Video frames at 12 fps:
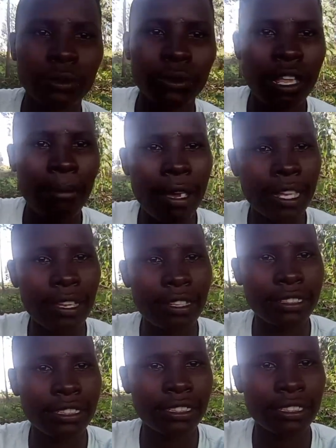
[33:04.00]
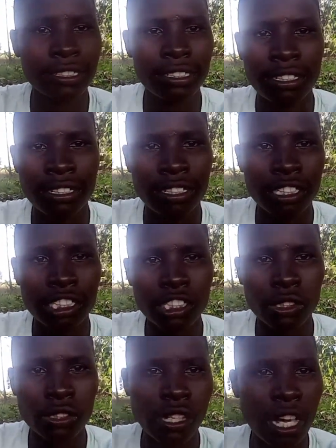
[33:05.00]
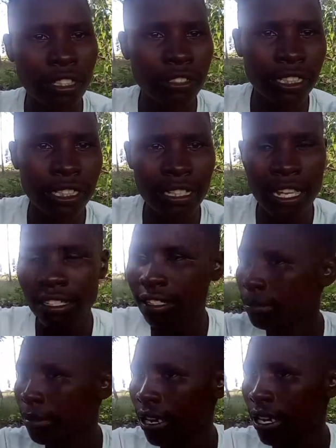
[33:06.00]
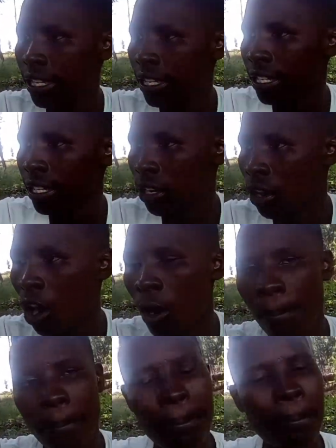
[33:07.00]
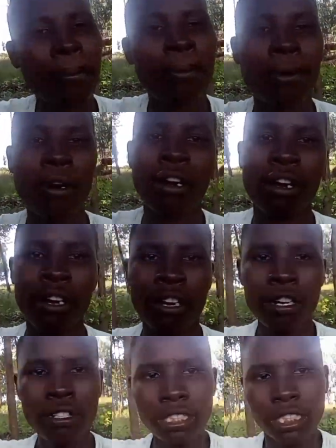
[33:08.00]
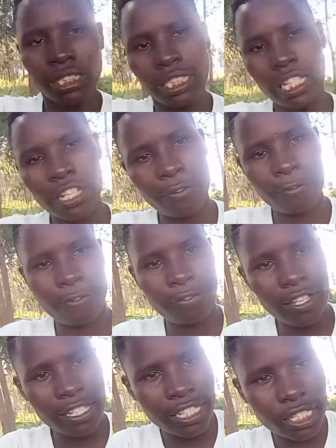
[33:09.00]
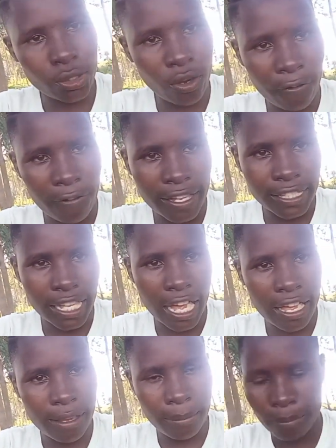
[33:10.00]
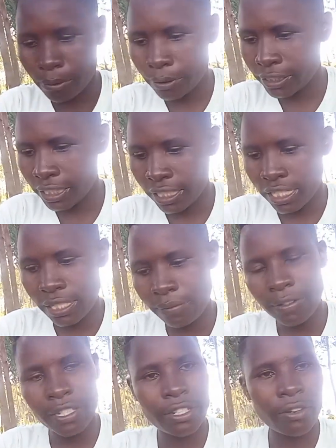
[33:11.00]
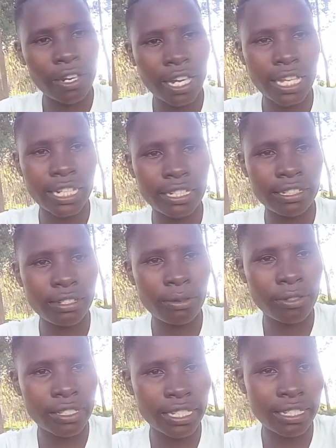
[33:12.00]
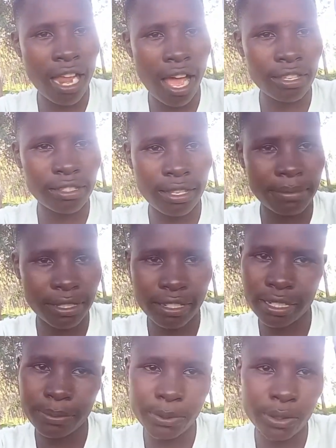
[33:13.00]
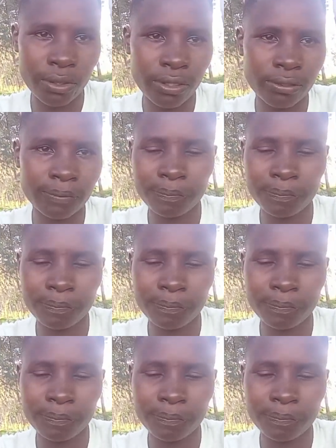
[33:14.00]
to the market. So actually, that's my hope. If this is your first time watching this video, kindly consider subscription